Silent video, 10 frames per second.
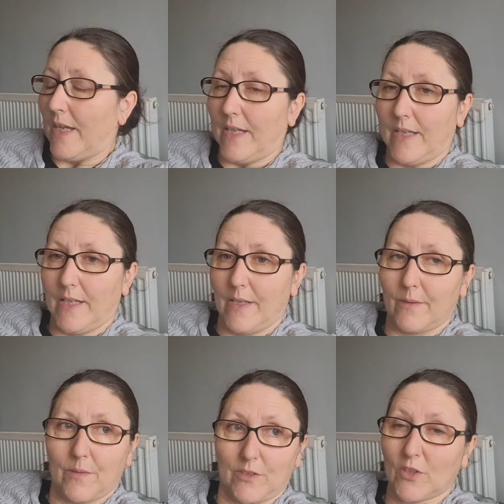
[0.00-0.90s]

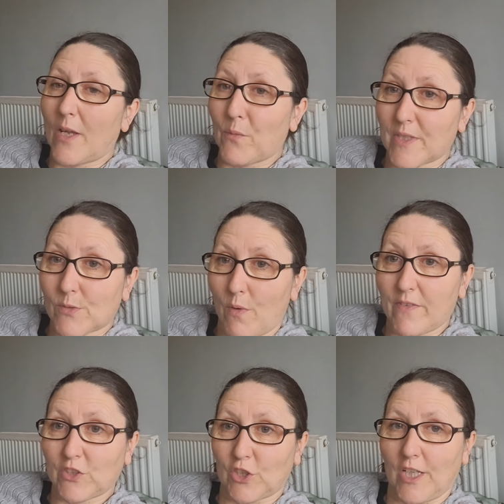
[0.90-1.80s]
Um I do not help with this
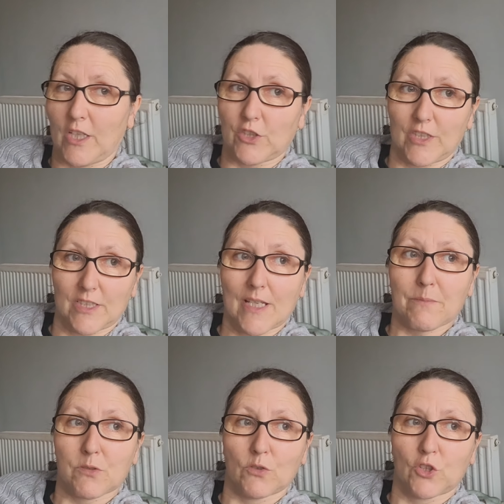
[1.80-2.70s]
weather change and it's
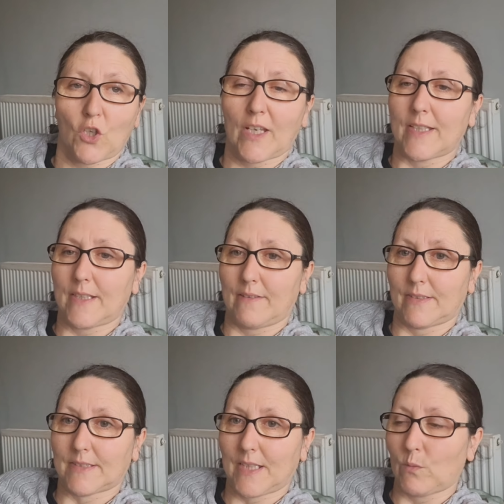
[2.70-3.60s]
absolutely chucking it down
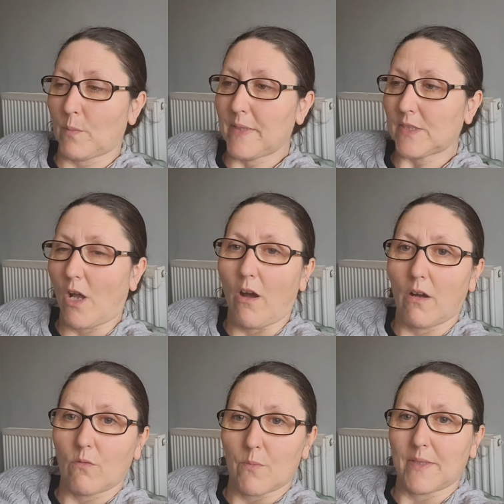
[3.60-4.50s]
outside. Woman it's
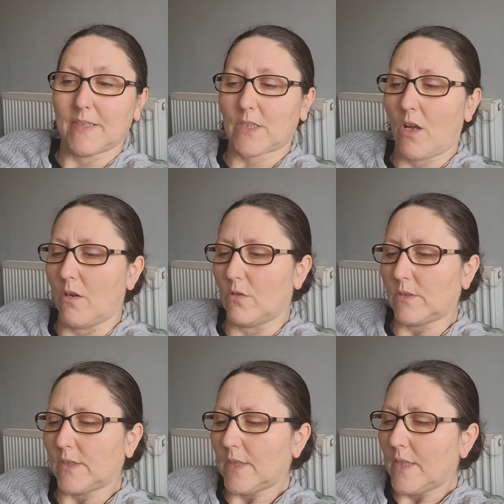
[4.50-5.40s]
hot, woman it's
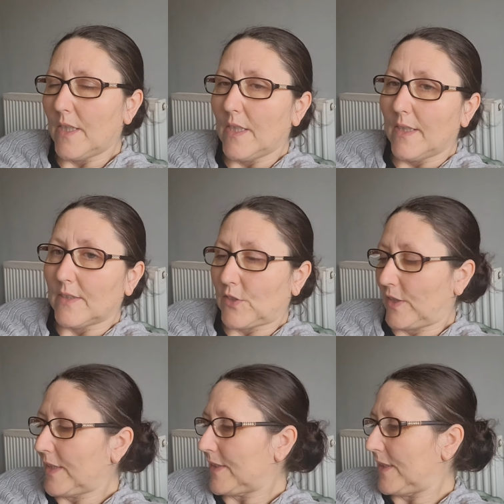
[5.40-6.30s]
cold. So
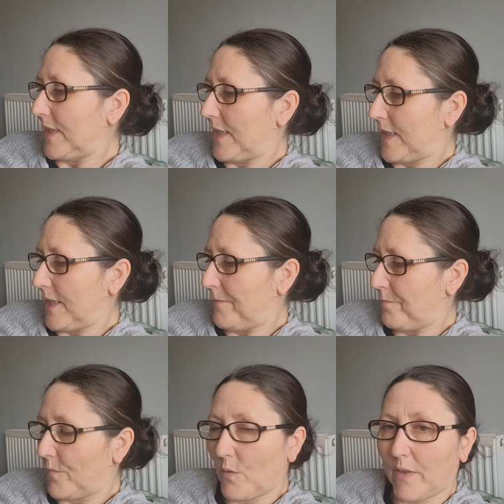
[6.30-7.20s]
yesterday
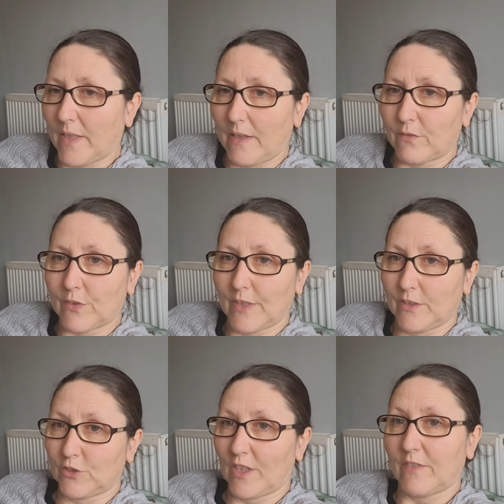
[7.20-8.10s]
I went out for a
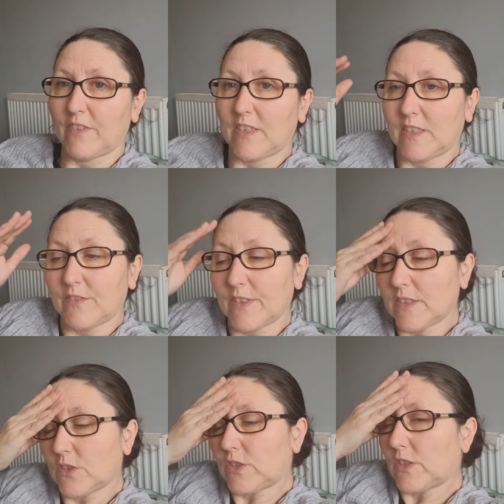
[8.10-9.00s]
little drive in the evening
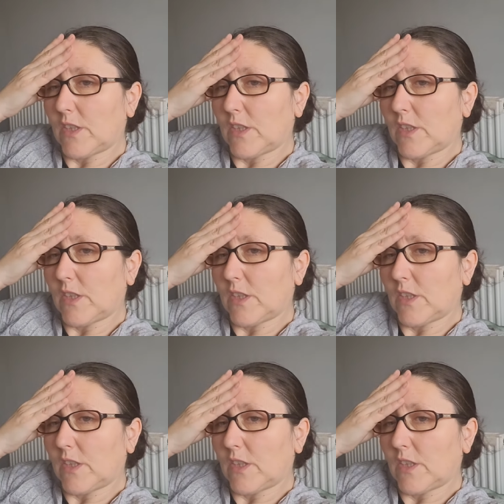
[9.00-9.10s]
just